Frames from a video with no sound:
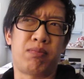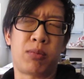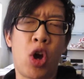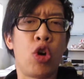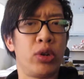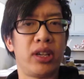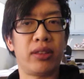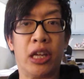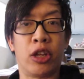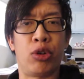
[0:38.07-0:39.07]

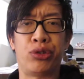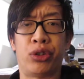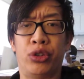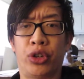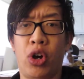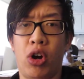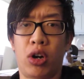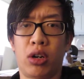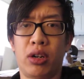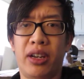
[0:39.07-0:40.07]
coating that goes on your
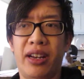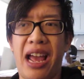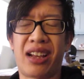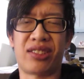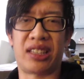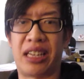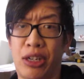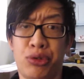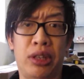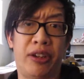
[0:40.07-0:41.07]
car and acts like an
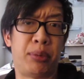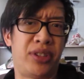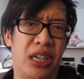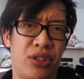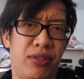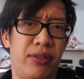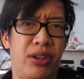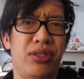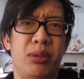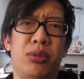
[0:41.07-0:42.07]
extra layer of protection.
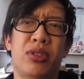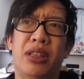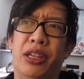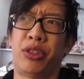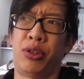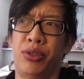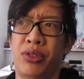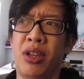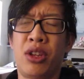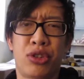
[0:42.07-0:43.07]
Very similar to like
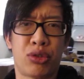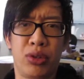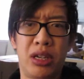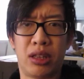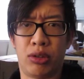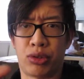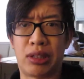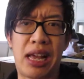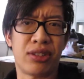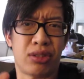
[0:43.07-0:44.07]
those
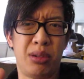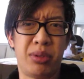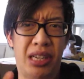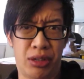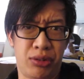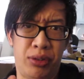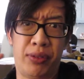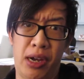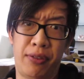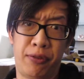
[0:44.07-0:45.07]
glass screen protectors you
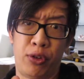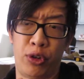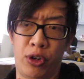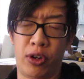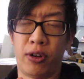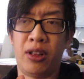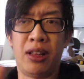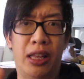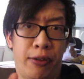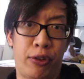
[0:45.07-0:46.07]
find for your
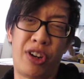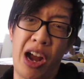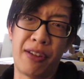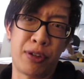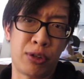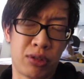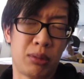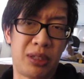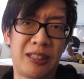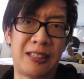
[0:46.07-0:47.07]
iPhone or
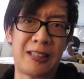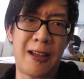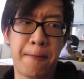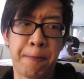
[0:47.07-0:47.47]
something like that.